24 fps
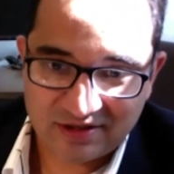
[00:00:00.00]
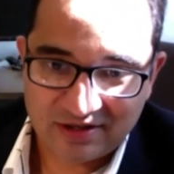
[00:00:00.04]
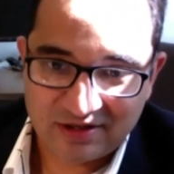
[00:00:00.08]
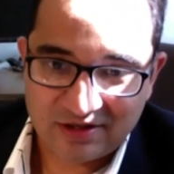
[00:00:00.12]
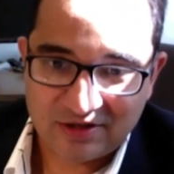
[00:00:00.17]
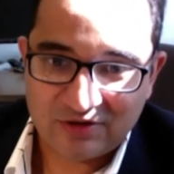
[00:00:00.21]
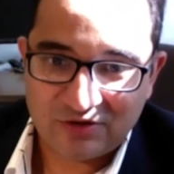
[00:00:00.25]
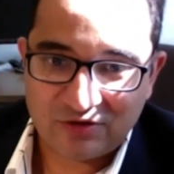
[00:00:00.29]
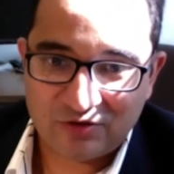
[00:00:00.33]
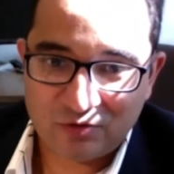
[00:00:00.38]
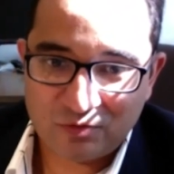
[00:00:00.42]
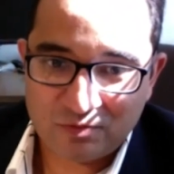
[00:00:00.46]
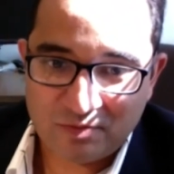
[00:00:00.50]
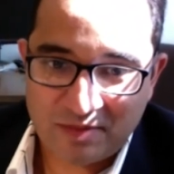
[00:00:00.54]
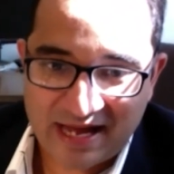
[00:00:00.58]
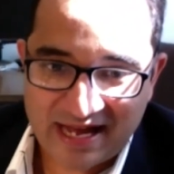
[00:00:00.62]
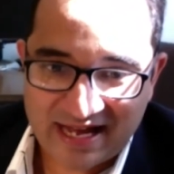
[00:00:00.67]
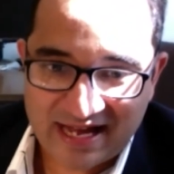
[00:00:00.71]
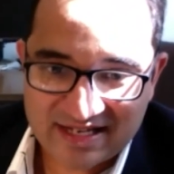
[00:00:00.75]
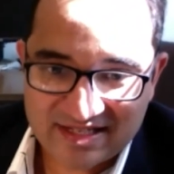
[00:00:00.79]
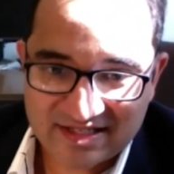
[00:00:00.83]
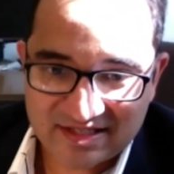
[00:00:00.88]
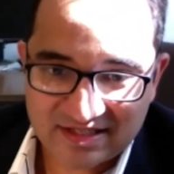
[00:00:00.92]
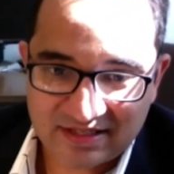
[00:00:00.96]
through
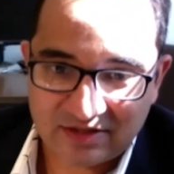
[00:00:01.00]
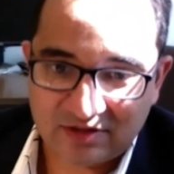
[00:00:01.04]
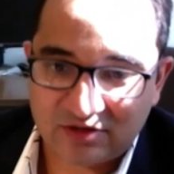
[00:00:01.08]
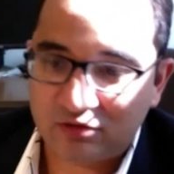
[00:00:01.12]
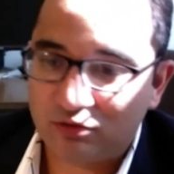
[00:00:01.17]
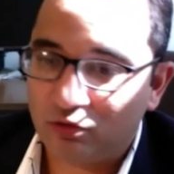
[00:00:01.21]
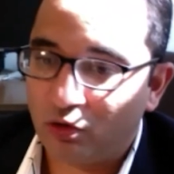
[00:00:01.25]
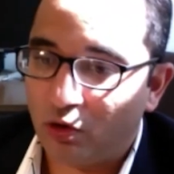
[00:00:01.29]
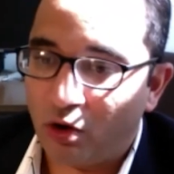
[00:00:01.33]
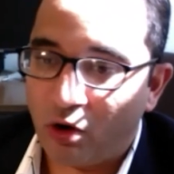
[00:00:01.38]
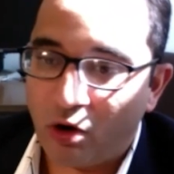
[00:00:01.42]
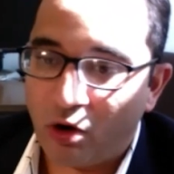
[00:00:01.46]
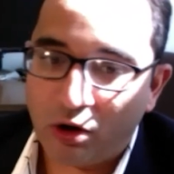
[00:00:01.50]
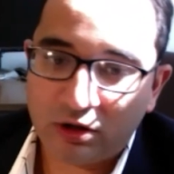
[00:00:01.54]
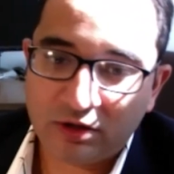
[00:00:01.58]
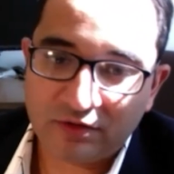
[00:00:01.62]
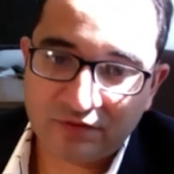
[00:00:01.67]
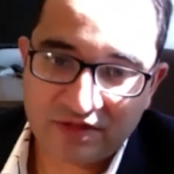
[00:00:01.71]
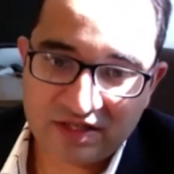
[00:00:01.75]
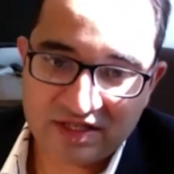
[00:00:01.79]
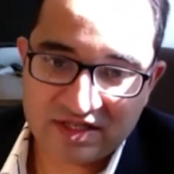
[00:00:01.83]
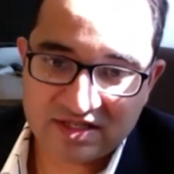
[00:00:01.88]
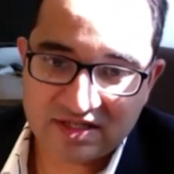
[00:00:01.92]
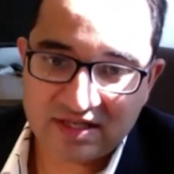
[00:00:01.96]
masking, through all of
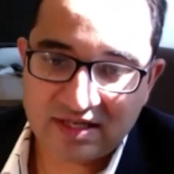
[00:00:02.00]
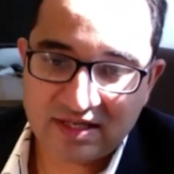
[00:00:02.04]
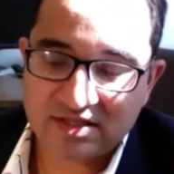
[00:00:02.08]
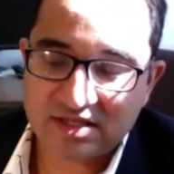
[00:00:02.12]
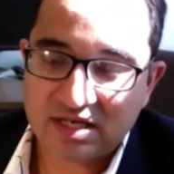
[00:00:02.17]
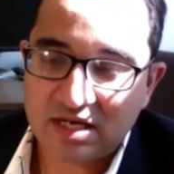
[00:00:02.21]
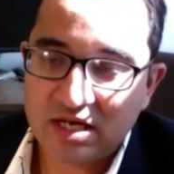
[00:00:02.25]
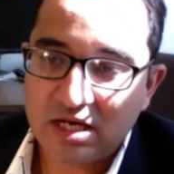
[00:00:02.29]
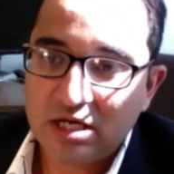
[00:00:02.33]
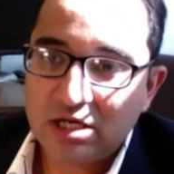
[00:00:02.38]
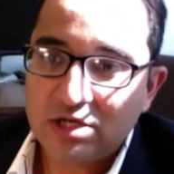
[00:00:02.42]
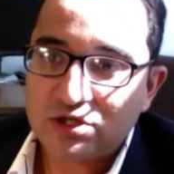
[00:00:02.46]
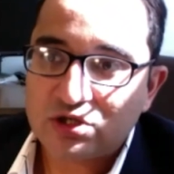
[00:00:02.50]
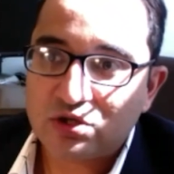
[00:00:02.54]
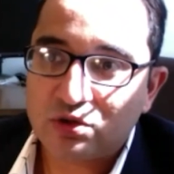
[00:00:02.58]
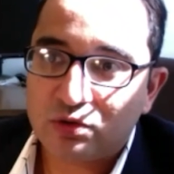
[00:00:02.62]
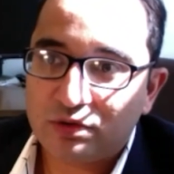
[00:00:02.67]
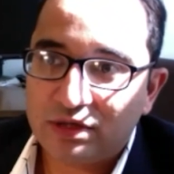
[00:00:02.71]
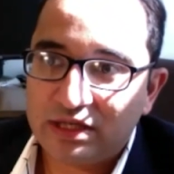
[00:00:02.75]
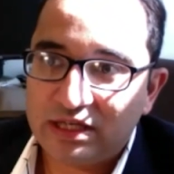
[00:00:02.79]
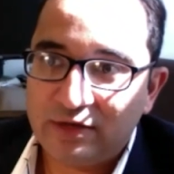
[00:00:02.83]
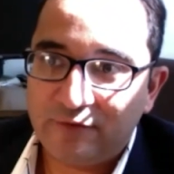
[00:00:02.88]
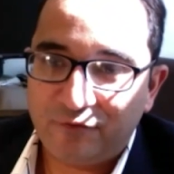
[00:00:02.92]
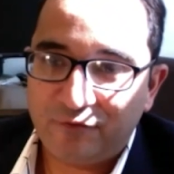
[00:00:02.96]
these things. So
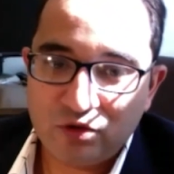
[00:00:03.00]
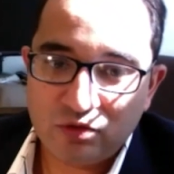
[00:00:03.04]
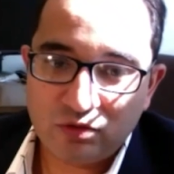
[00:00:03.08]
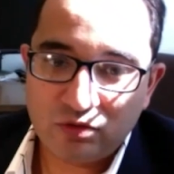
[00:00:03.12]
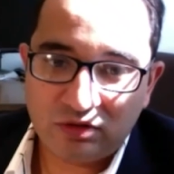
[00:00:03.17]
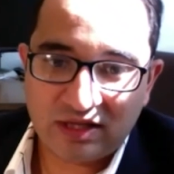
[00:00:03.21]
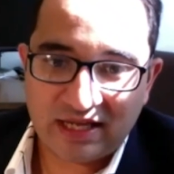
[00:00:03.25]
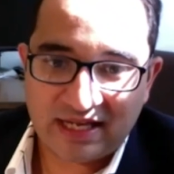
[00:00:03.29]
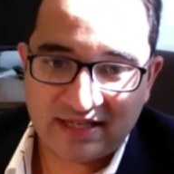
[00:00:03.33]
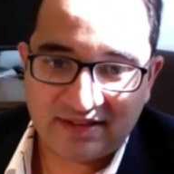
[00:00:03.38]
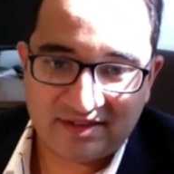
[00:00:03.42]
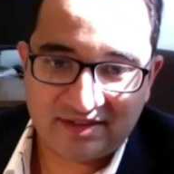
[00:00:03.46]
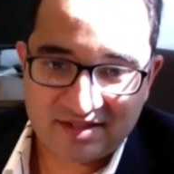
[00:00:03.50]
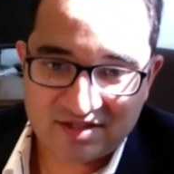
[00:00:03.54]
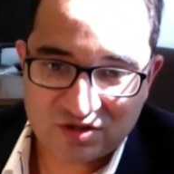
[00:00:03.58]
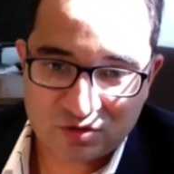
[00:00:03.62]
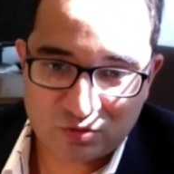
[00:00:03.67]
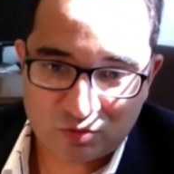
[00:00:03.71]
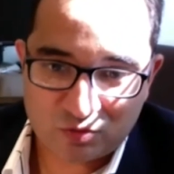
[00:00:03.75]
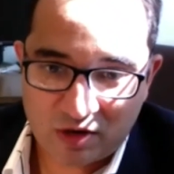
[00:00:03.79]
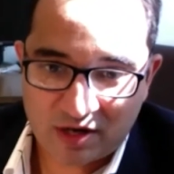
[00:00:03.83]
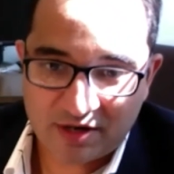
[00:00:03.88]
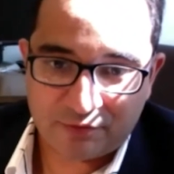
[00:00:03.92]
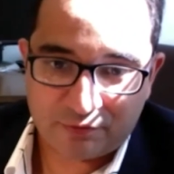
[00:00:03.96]
if you let this
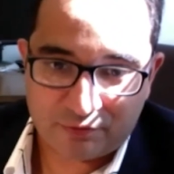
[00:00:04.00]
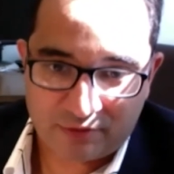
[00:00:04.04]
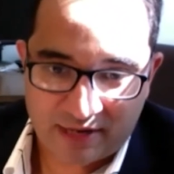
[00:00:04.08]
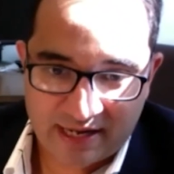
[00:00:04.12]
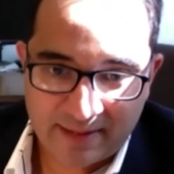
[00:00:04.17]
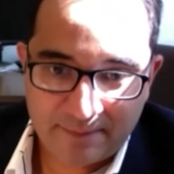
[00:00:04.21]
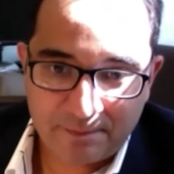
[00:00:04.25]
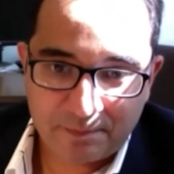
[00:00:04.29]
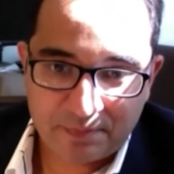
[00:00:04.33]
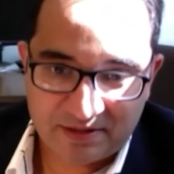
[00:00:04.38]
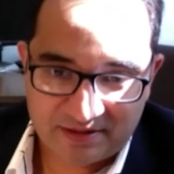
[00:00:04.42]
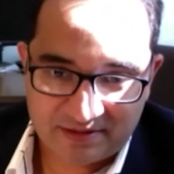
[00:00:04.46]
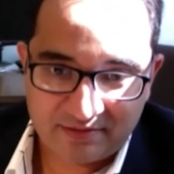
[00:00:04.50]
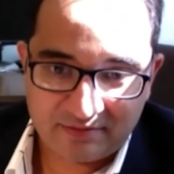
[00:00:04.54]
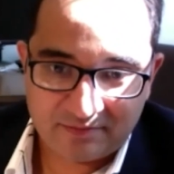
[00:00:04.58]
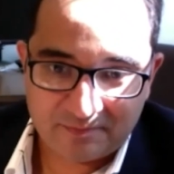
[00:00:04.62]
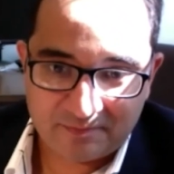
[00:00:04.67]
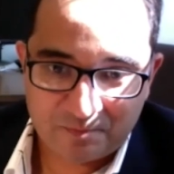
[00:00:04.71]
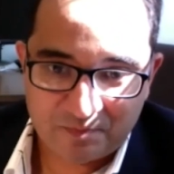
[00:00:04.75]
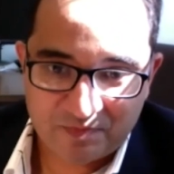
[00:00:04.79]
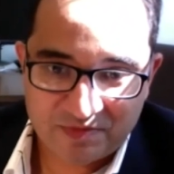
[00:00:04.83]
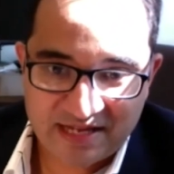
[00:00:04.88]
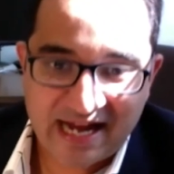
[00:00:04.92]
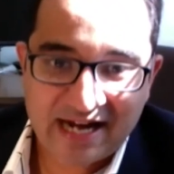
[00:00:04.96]
run rampant,
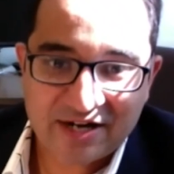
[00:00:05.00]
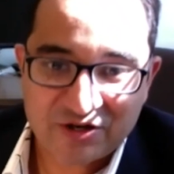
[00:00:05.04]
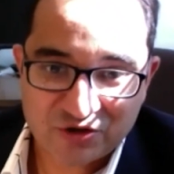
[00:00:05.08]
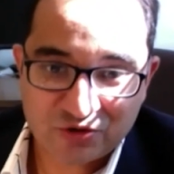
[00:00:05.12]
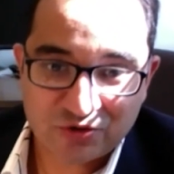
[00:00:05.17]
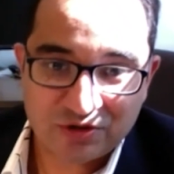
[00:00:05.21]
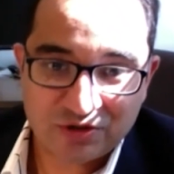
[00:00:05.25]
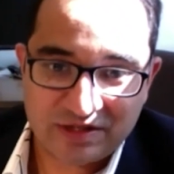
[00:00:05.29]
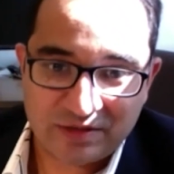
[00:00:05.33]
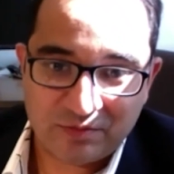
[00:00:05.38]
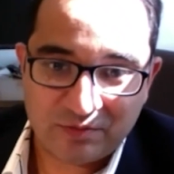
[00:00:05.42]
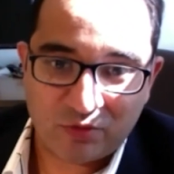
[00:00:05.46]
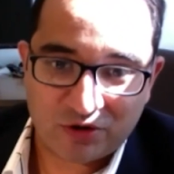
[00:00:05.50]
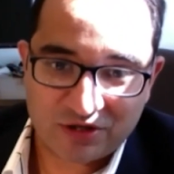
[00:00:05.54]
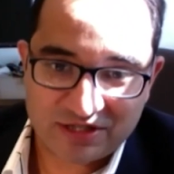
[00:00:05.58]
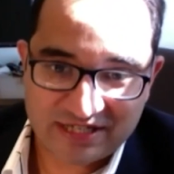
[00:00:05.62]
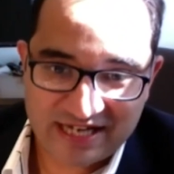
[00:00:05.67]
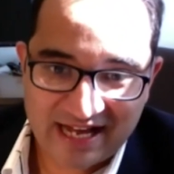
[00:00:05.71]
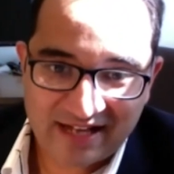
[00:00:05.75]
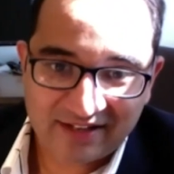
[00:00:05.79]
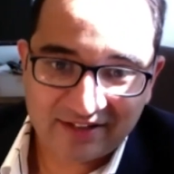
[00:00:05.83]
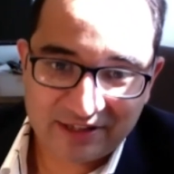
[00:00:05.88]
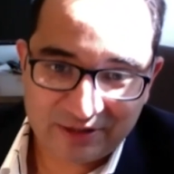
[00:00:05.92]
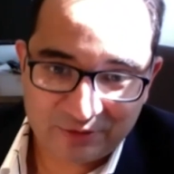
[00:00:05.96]
naturally the
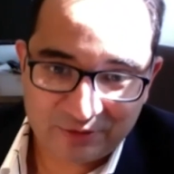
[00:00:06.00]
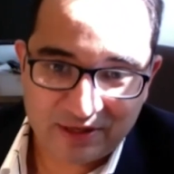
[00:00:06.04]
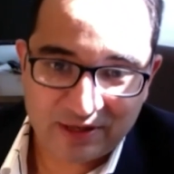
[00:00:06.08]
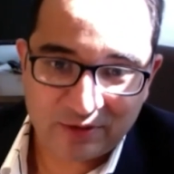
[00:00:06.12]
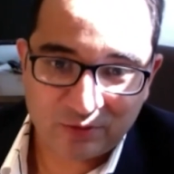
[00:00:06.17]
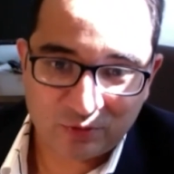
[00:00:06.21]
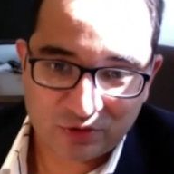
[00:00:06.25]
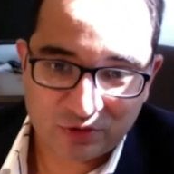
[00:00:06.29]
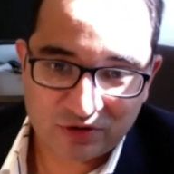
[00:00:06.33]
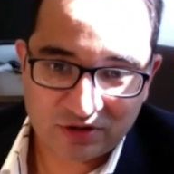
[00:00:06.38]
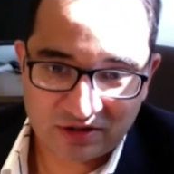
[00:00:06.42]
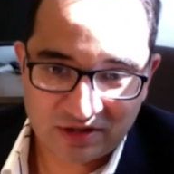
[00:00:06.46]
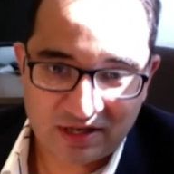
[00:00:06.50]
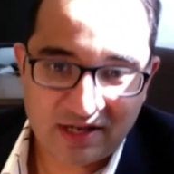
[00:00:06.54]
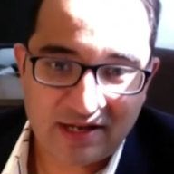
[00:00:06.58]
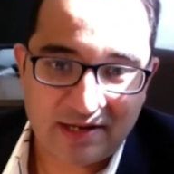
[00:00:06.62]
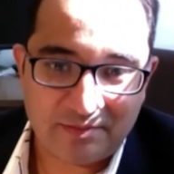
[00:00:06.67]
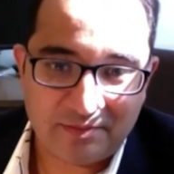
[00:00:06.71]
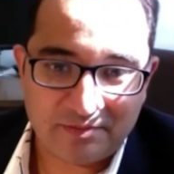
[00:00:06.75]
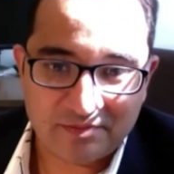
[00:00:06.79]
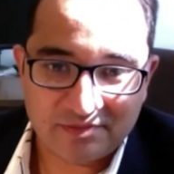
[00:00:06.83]
mortality rate will climb.